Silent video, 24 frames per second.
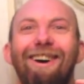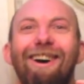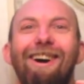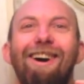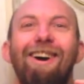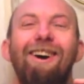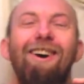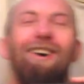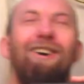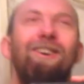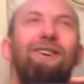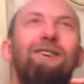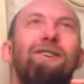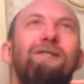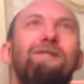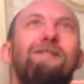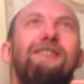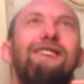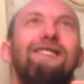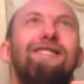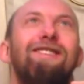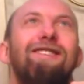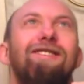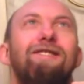Oh,
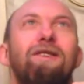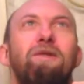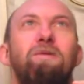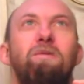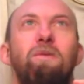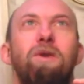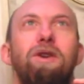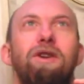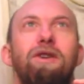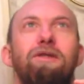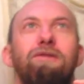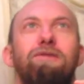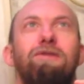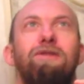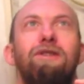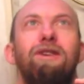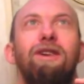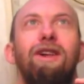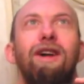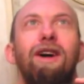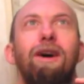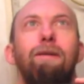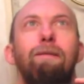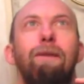and it's so
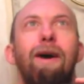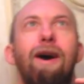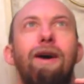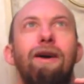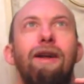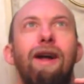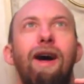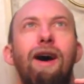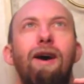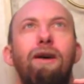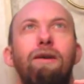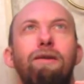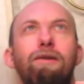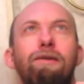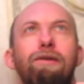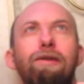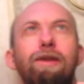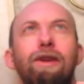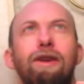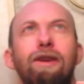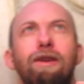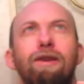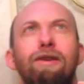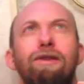wonderful about how
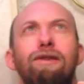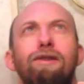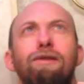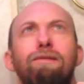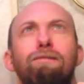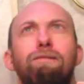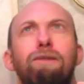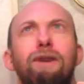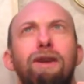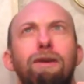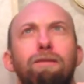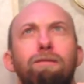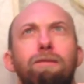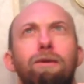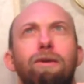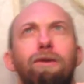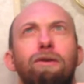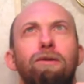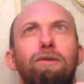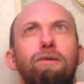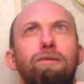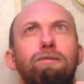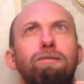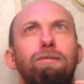these people
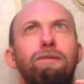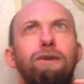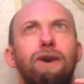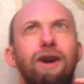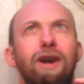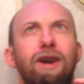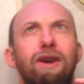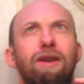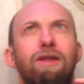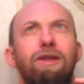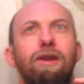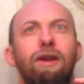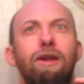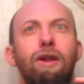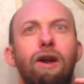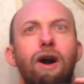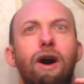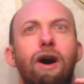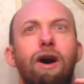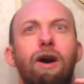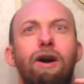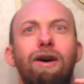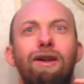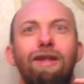who break the
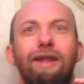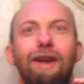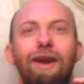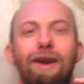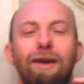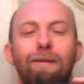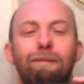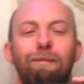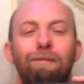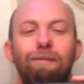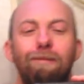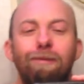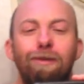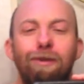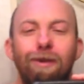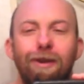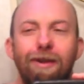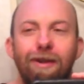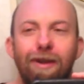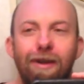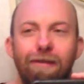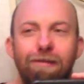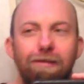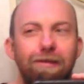law claim to
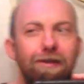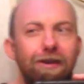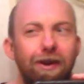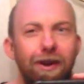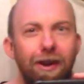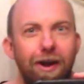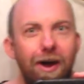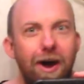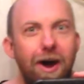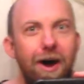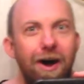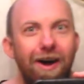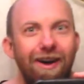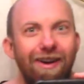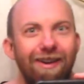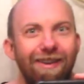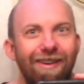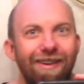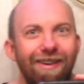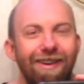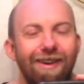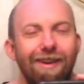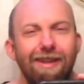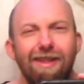love the law.
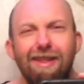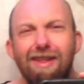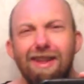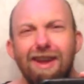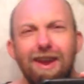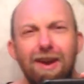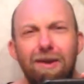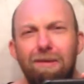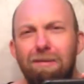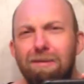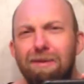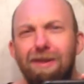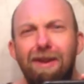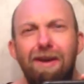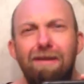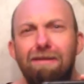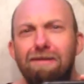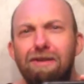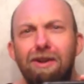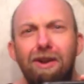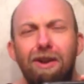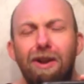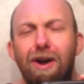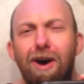They don't love
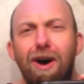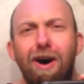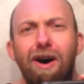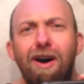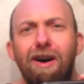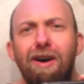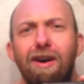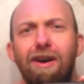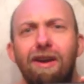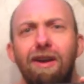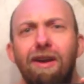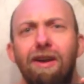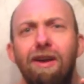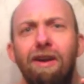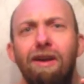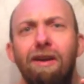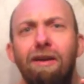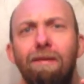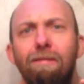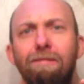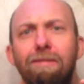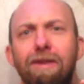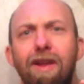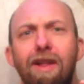the law.
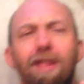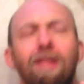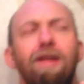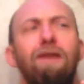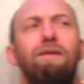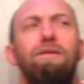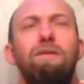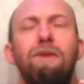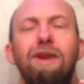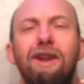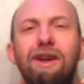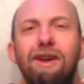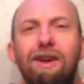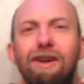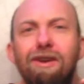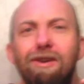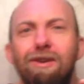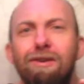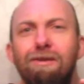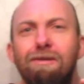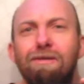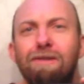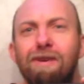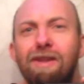They love what it can
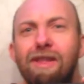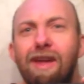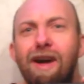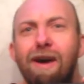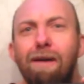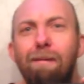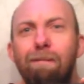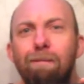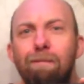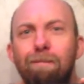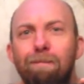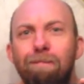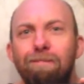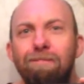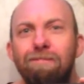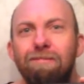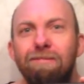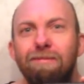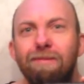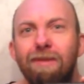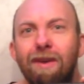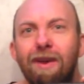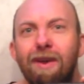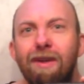do for them.
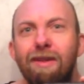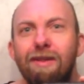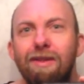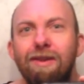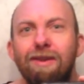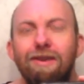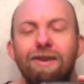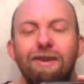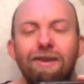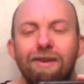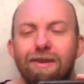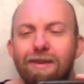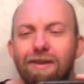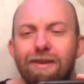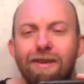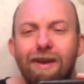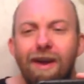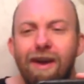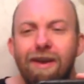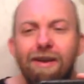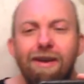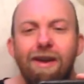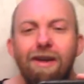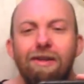This is
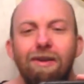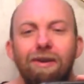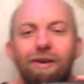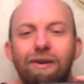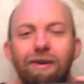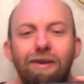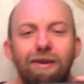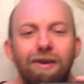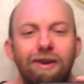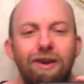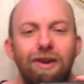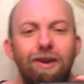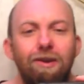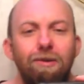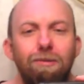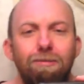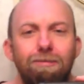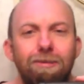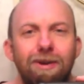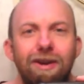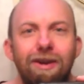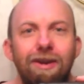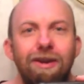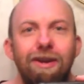another
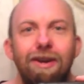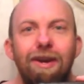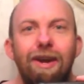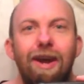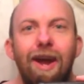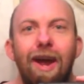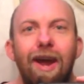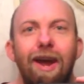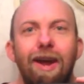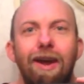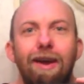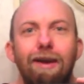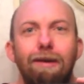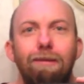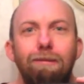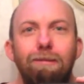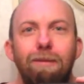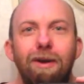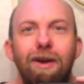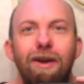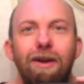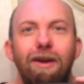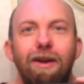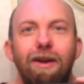human game